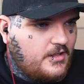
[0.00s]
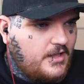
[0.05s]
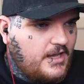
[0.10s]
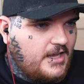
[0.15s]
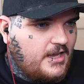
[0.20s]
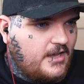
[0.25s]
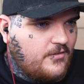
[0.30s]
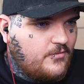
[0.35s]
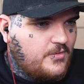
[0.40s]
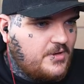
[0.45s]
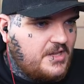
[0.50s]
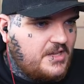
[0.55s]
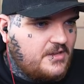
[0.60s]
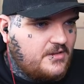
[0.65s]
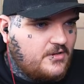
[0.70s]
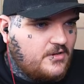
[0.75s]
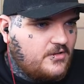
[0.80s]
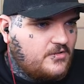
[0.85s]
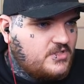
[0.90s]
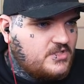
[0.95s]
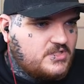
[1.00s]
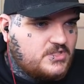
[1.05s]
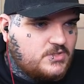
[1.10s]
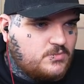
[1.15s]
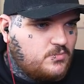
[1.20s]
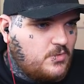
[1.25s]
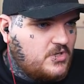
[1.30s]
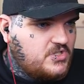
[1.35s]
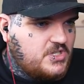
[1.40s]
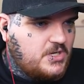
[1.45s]
Like, if we just
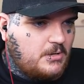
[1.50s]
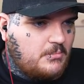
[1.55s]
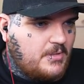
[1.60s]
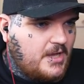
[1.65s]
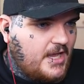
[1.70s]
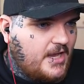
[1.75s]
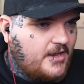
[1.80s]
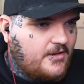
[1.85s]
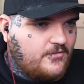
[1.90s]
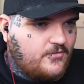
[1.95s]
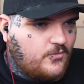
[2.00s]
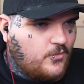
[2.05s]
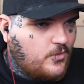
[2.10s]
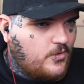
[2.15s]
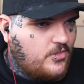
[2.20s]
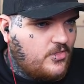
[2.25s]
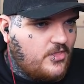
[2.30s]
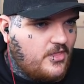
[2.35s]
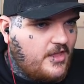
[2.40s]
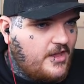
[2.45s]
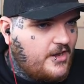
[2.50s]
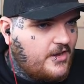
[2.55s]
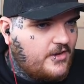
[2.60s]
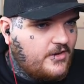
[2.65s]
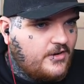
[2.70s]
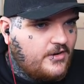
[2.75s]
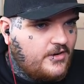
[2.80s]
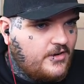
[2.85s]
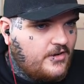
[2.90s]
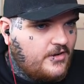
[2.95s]
switching back and forth there,